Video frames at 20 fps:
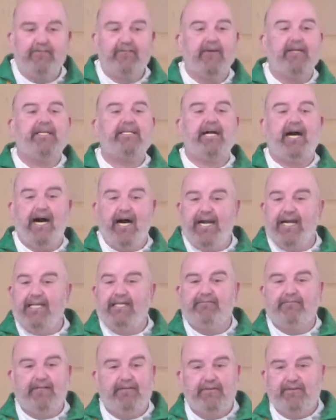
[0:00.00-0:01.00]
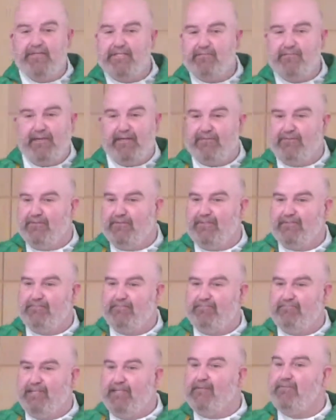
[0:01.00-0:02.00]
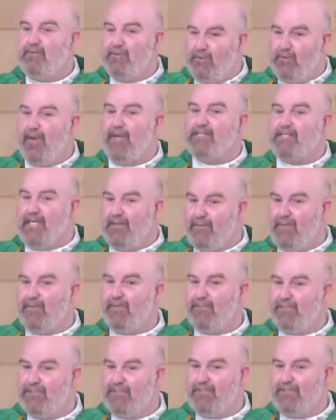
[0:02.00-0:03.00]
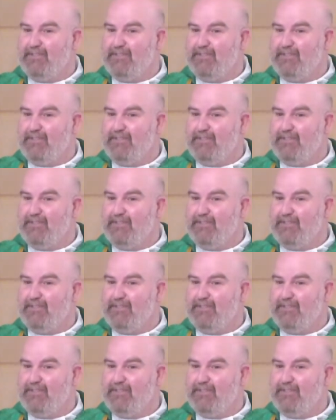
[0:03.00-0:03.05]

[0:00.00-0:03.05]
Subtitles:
kind, very respectful. Many of you were raised that way, weren't you?